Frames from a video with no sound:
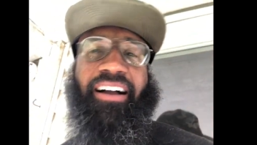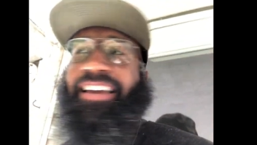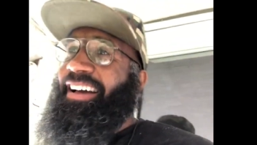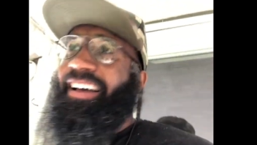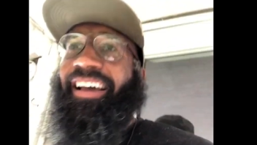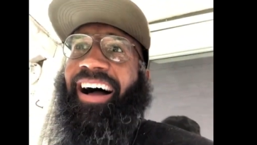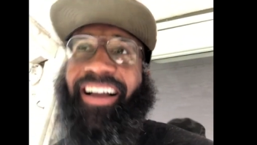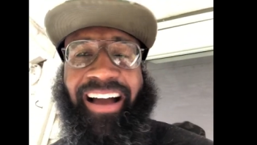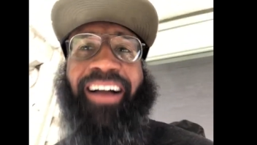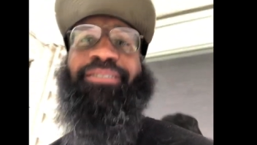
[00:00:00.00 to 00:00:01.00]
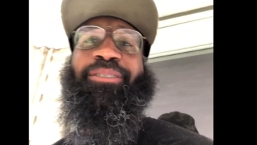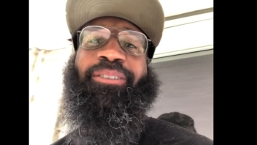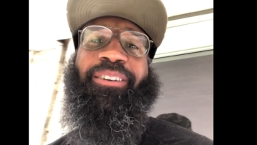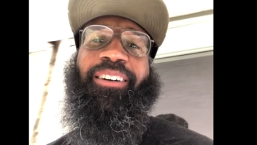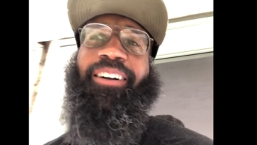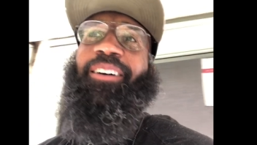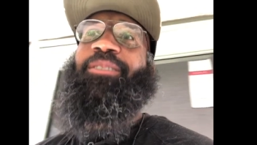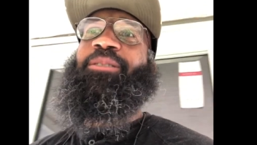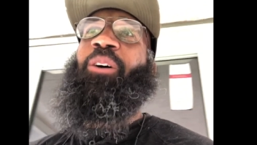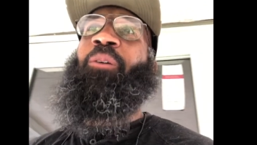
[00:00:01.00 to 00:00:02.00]
got, I got you.
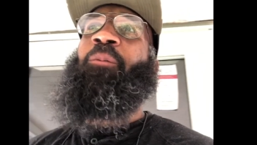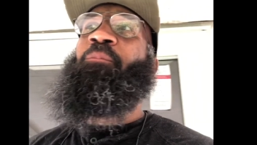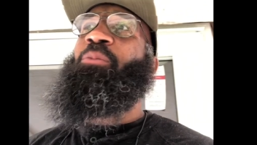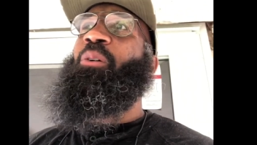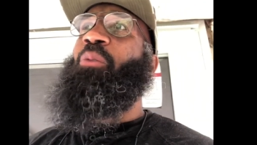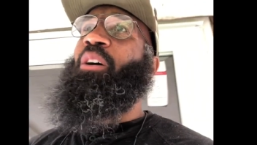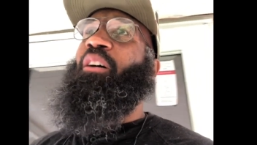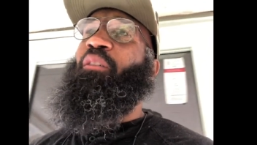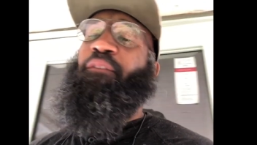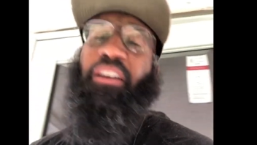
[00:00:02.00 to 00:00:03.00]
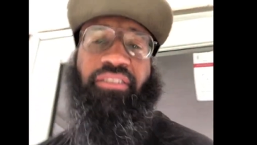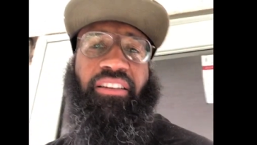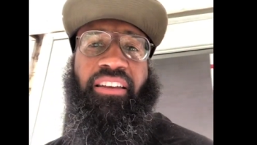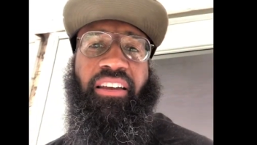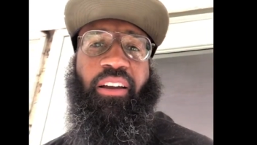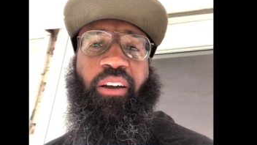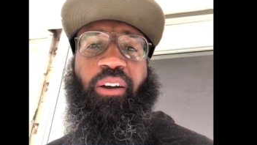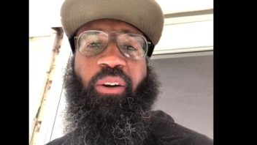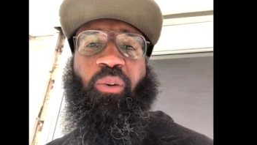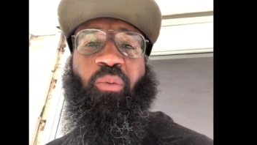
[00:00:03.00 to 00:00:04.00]
So we are officially
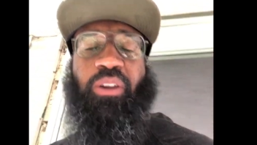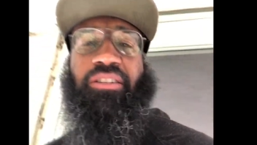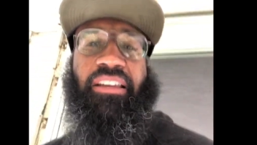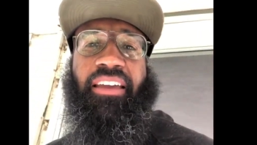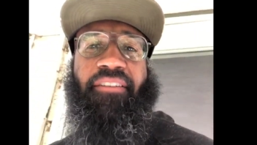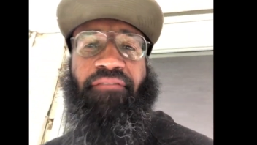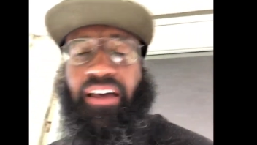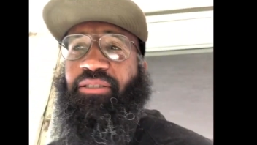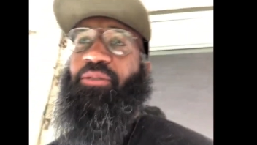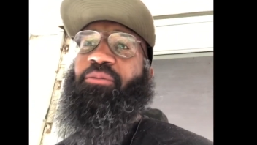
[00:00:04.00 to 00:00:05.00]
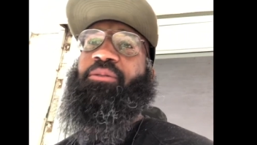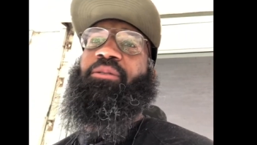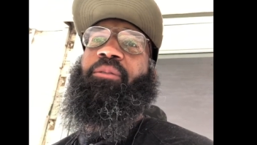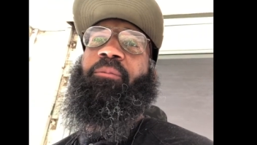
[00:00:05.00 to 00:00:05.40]
real estate investors.